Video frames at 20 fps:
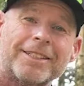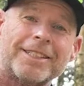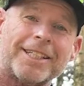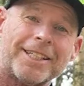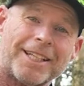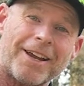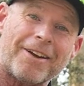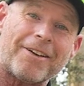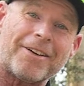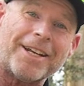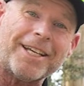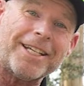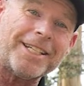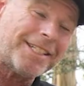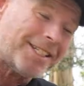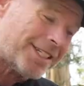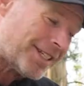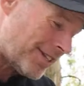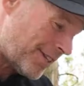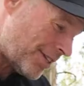So there it
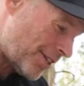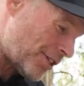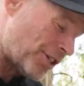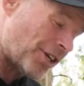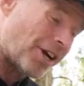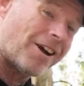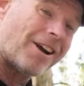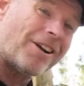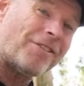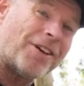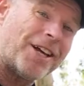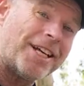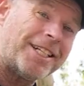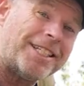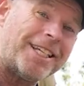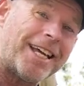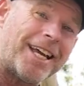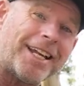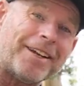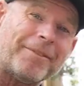is, the jeri V
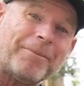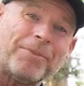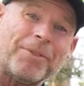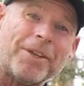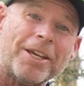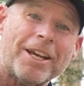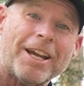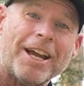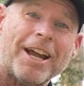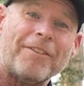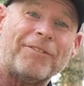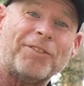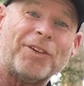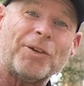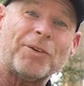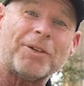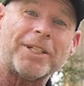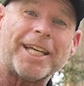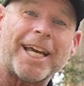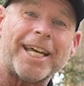ten. If you
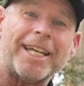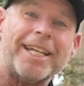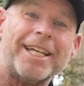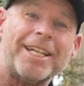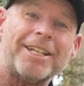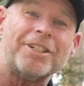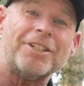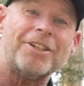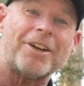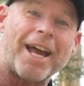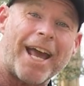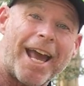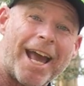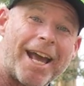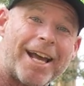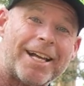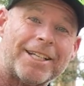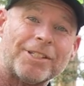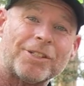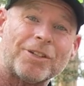want to get it in your
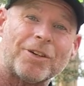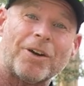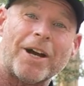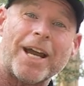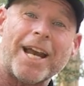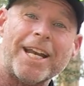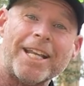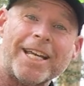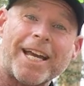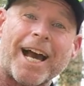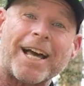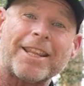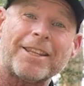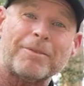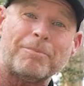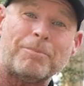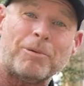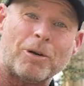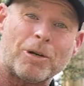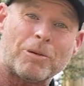hands, or any other
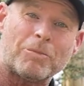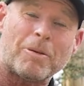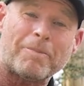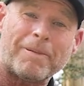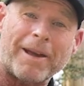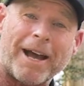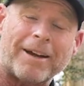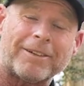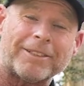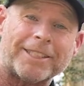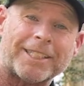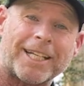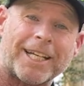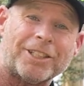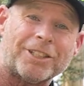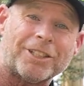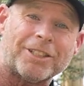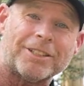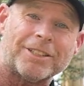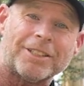portable power
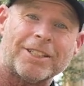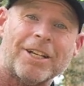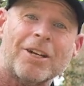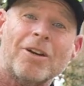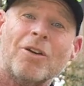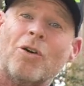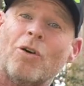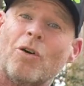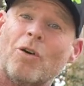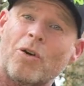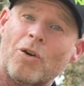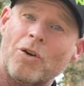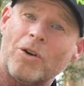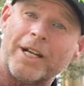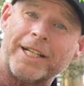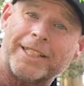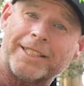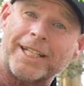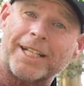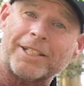stations or
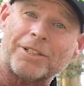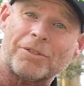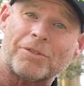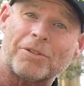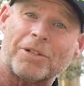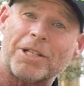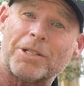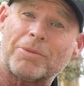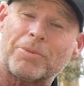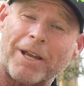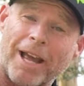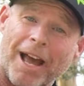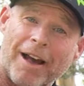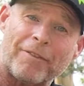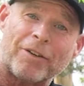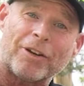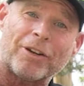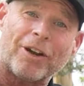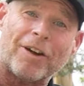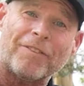accessories we have
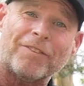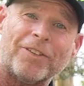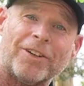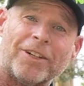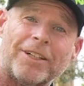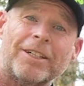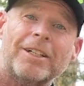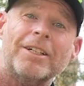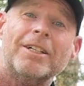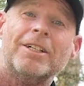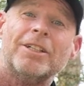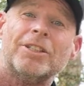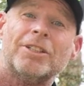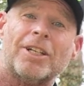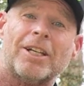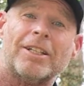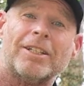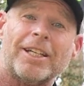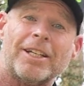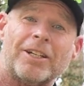on offer,
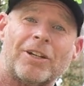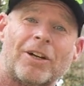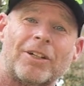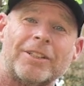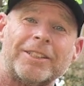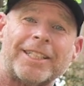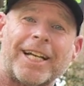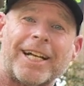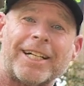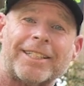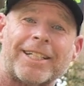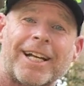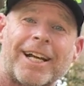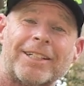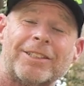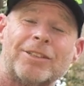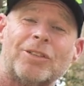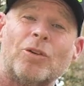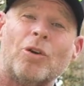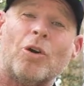certainly contact
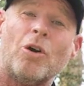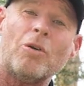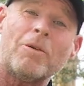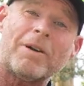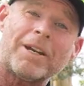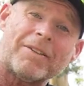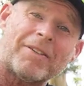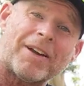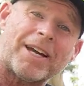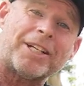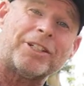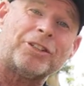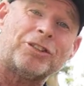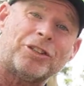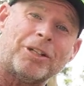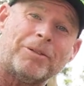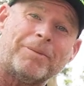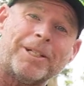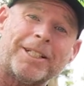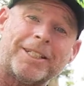us or one of our
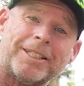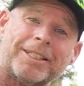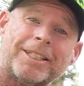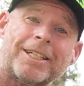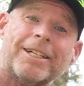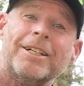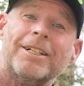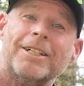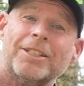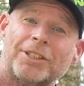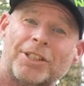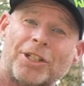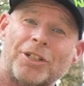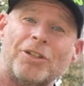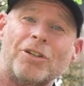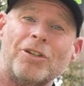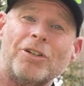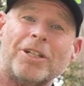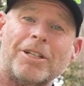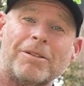distributors so
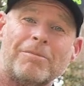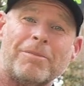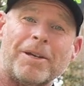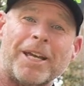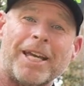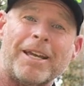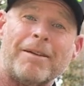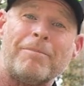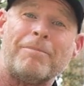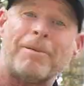you can be